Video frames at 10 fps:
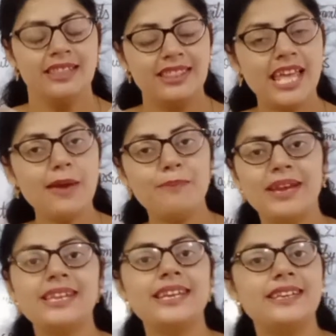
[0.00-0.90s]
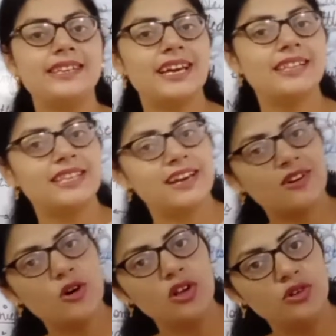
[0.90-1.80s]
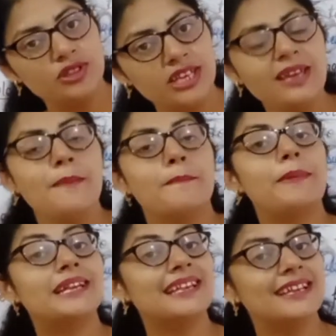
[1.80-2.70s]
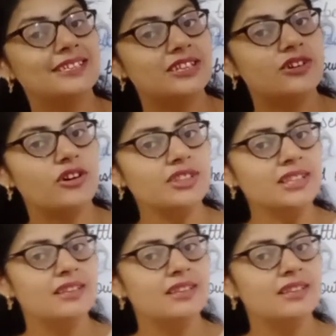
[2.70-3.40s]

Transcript: they made India their colony, but later on,